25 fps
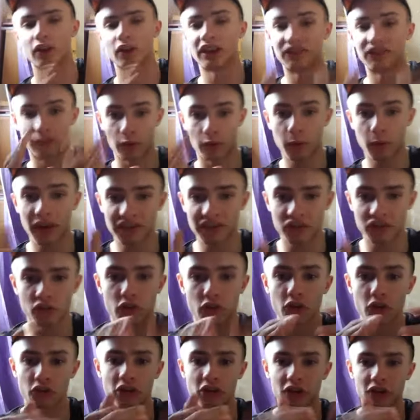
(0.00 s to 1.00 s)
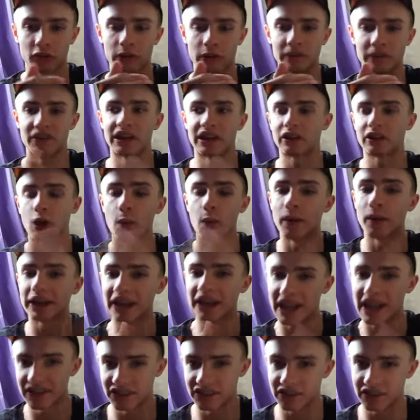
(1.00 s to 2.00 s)
like if the question doesn't go
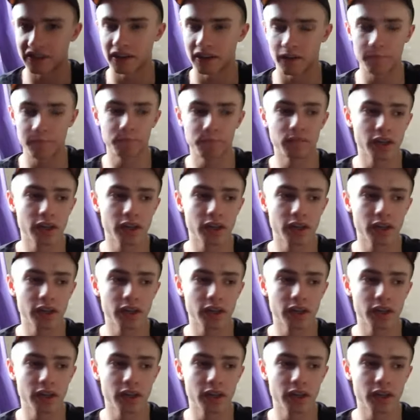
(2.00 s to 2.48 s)
against it,